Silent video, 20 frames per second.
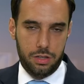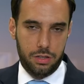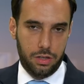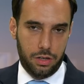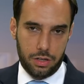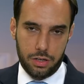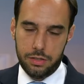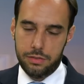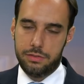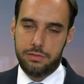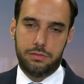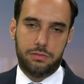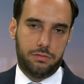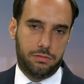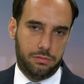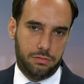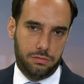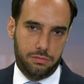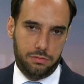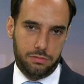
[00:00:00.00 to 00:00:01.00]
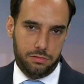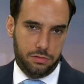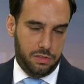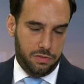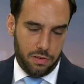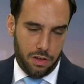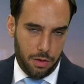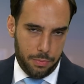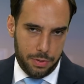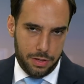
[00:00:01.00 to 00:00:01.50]
Look,
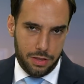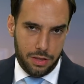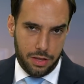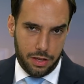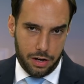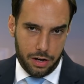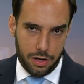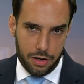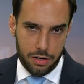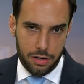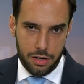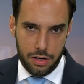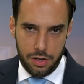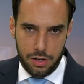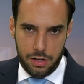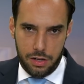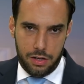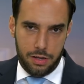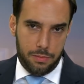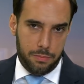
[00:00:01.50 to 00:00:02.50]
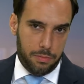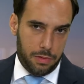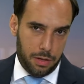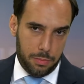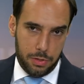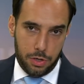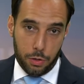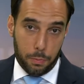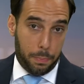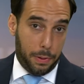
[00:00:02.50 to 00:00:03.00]
we've all been there.
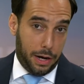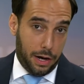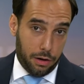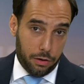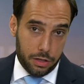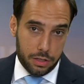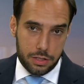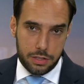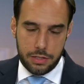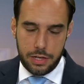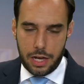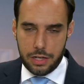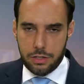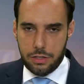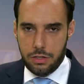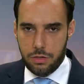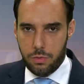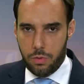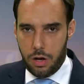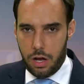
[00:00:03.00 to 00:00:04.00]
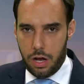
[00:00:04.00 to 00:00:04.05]
Maybe your parents set you